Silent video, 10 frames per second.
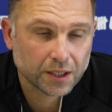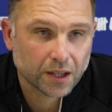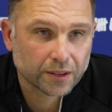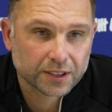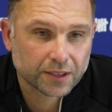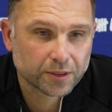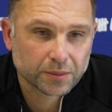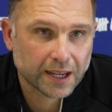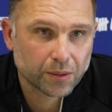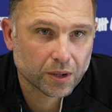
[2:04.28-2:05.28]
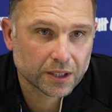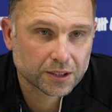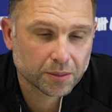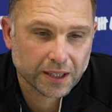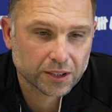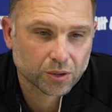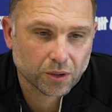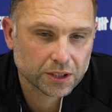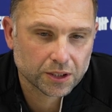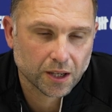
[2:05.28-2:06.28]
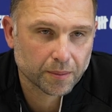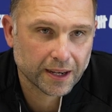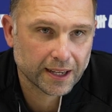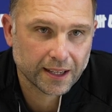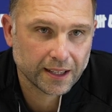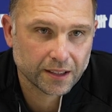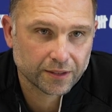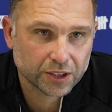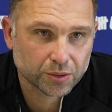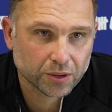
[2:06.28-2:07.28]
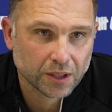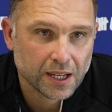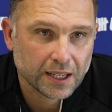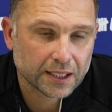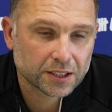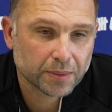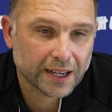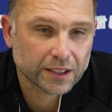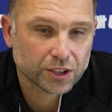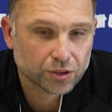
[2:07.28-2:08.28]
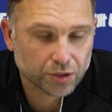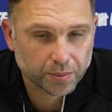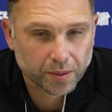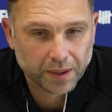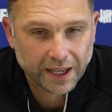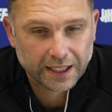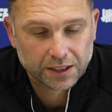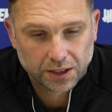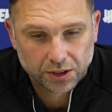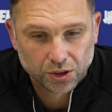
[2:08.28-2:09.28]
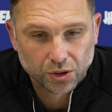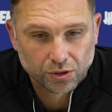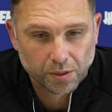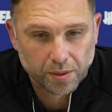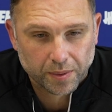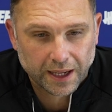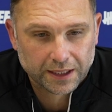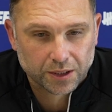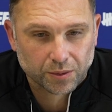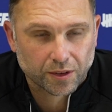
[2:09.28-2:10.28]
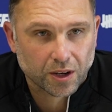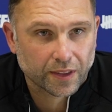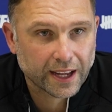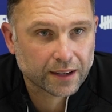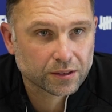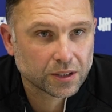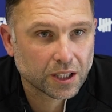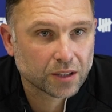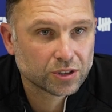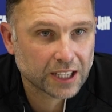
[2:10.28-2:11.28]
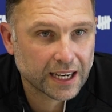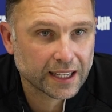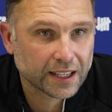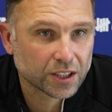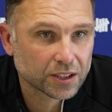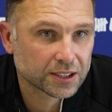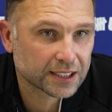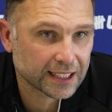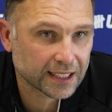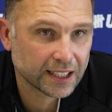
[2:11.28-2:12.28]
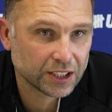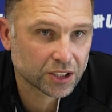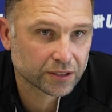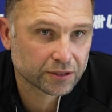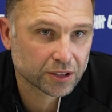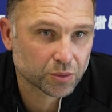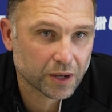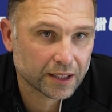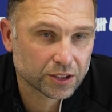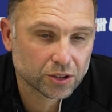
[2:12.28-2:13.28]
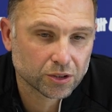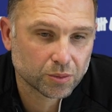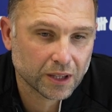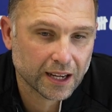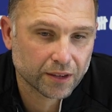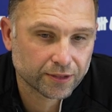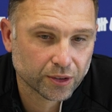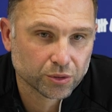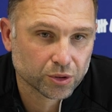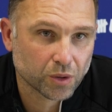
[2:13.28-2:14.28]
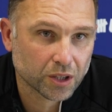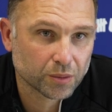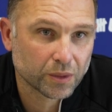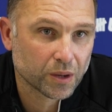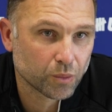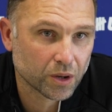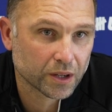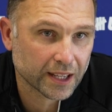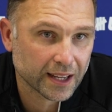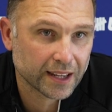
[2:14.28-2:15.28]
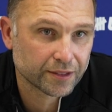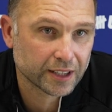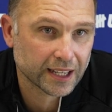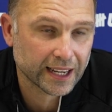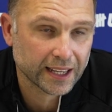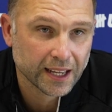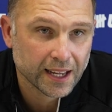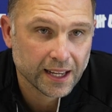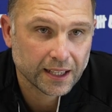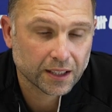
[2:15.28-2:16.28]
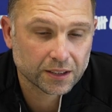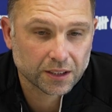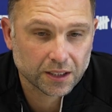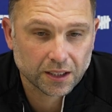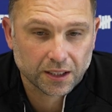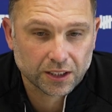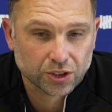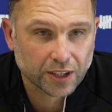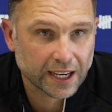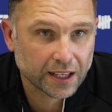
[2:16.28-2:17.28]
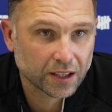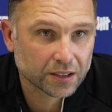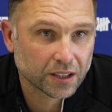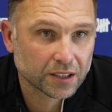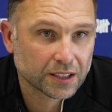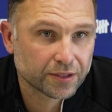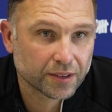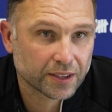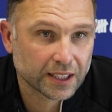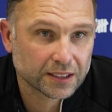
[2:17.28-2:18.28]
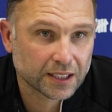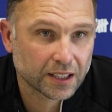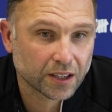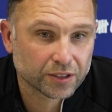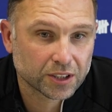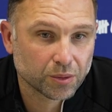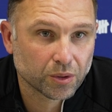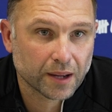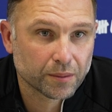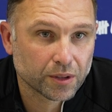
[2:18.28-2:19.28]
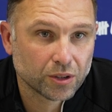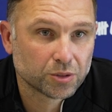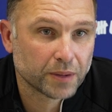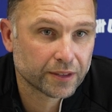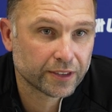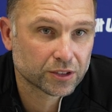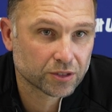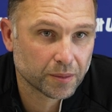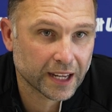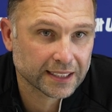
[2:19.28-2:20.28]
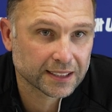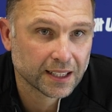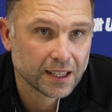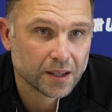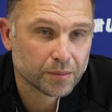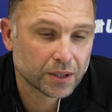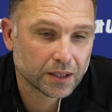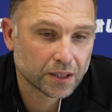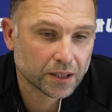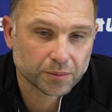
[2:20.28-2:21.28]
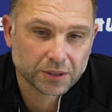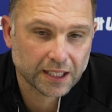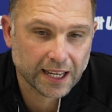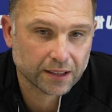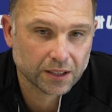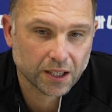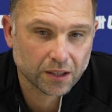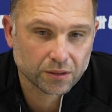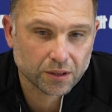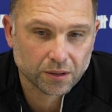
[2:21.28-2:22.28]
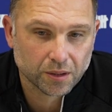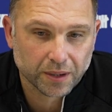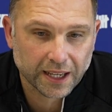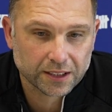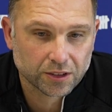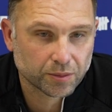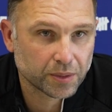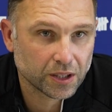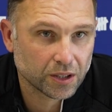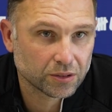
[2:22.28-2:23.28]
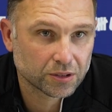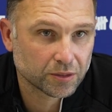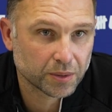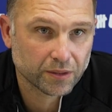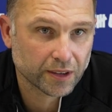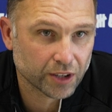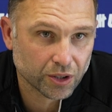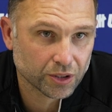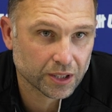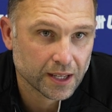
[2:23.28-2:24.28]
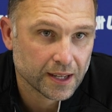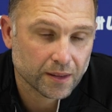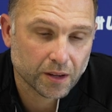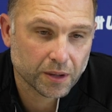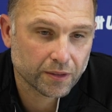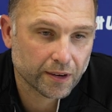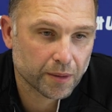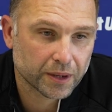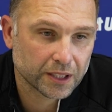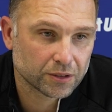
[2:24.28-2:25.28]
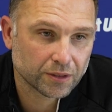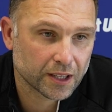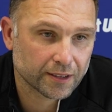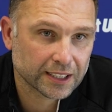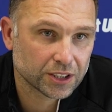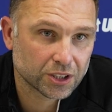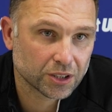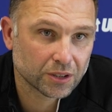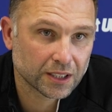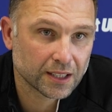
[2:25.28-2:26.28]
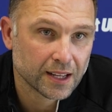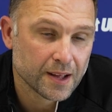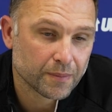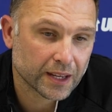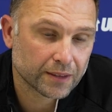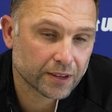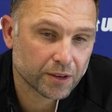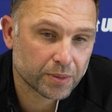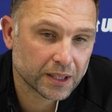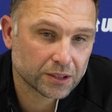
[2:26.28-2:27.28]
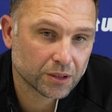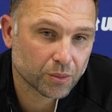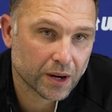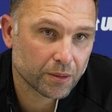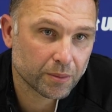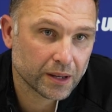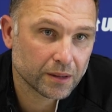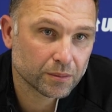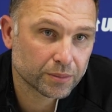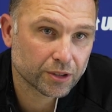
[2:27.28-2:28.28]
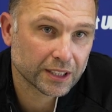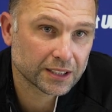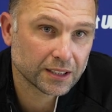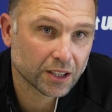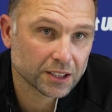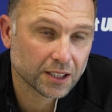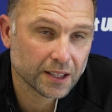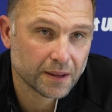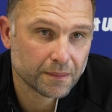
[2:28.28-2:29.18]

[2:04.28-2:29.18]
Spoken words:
You know, I've said from day one, it's about the squad. It's not about any individual. It's about this group of players, this new group of players that we've got now, you know, gelling and understanding each other as well. As soon as we get a full squad and we can work every day on in training on different things, then obviously we'll get huge benefits from that. But up to now, you know, the players have been used, have been very good. I've been very pleased with their attitude and very pleased with the way we've been progressing nicely.